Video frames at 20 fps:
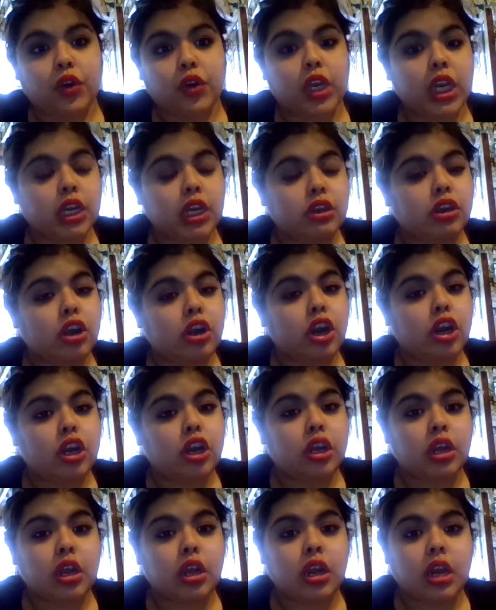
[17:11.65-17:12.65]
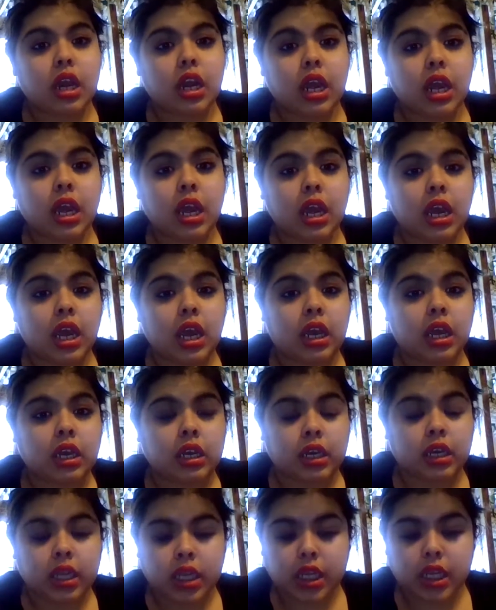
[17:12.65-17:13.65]
kindergarten
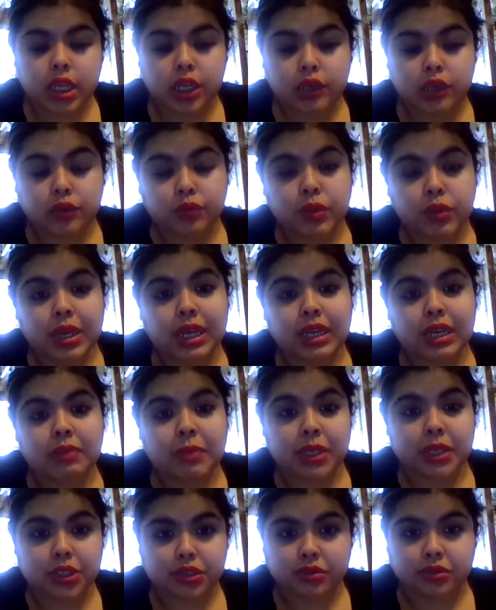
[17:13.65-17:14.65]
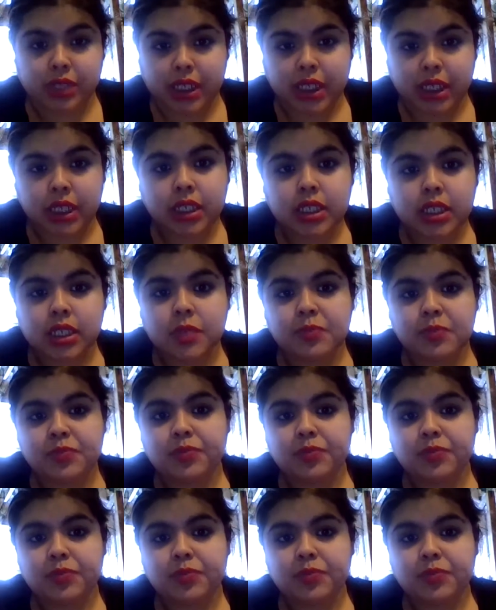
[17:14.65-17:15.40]
and kids with special needs.